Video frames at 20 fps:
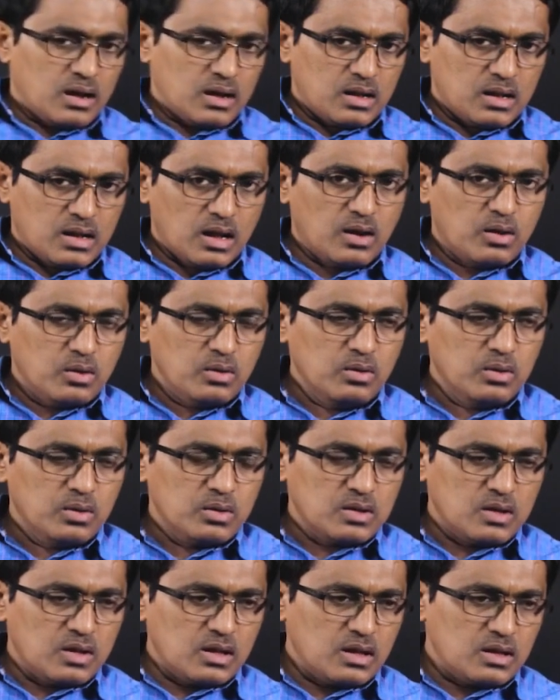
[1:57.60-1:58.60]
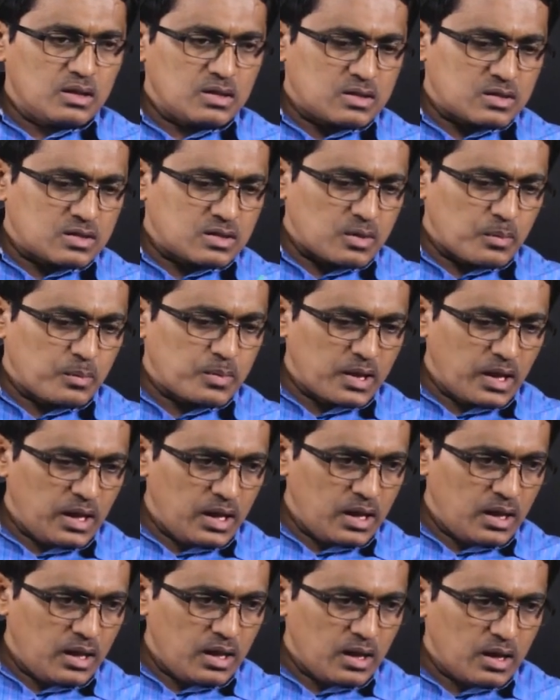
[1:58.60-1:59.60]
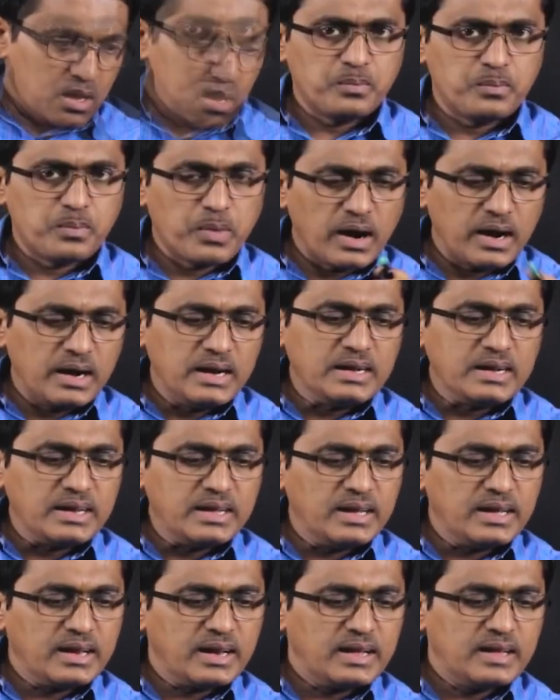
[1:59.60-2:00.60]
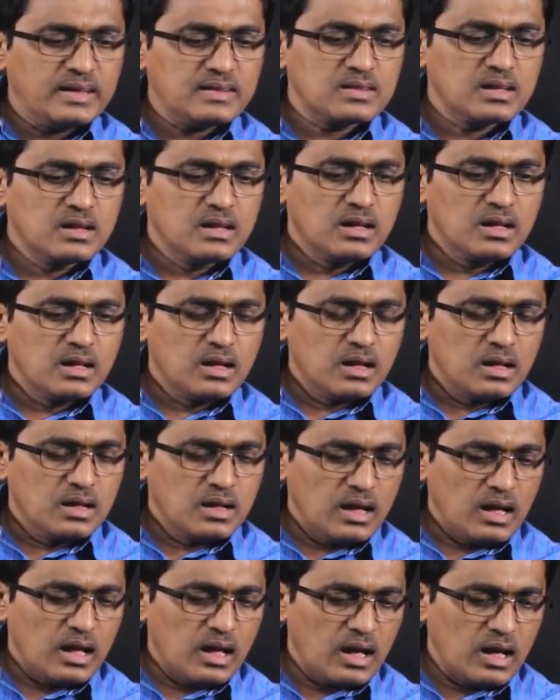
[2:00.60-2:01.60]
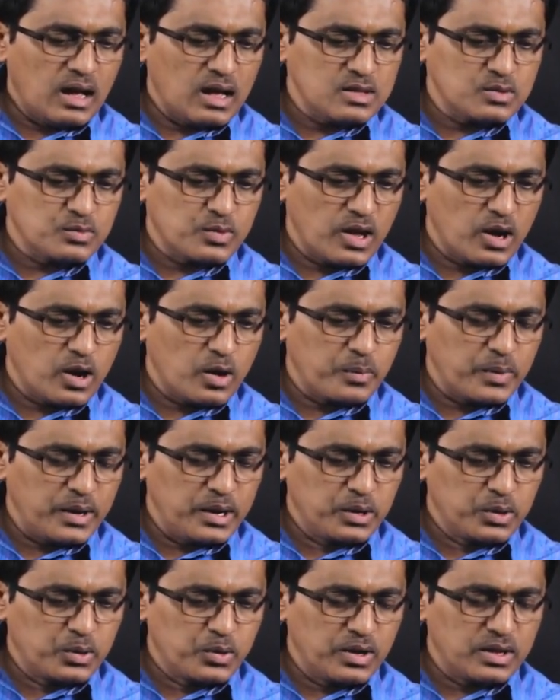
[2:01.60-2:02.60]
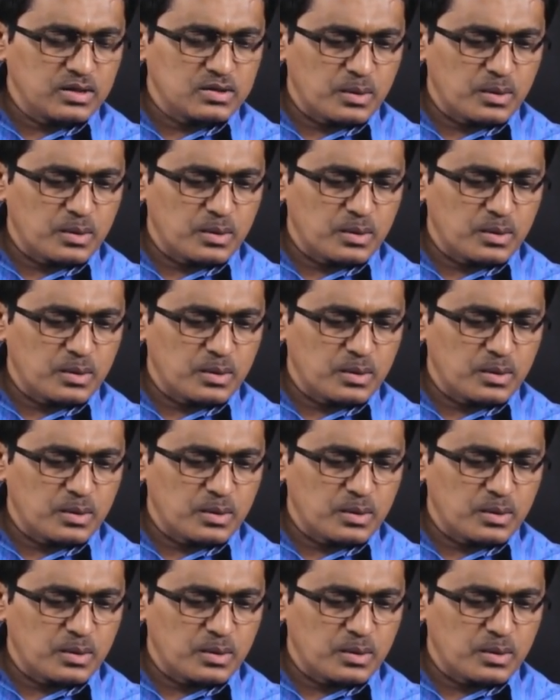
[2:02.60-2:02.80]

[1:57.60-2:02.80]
Now, the point here is, as we have been doing,